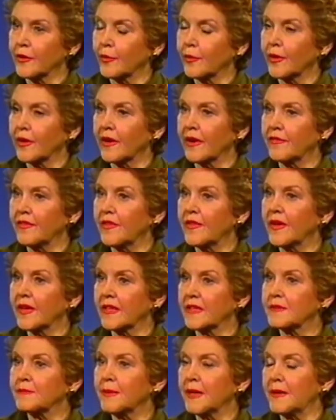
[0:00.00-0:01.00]
where everything
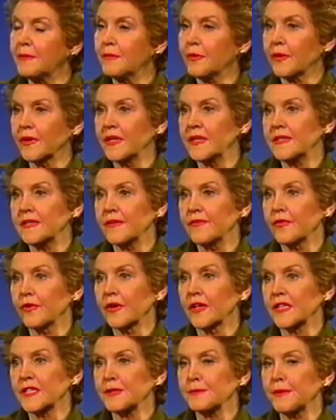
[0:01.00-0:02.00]
is made more easy
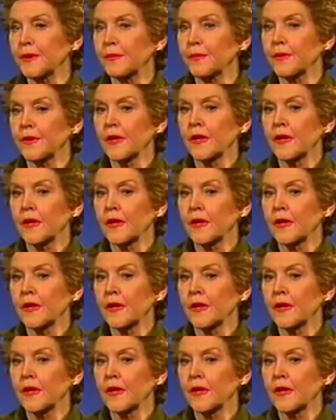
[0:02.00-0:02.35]
for us. But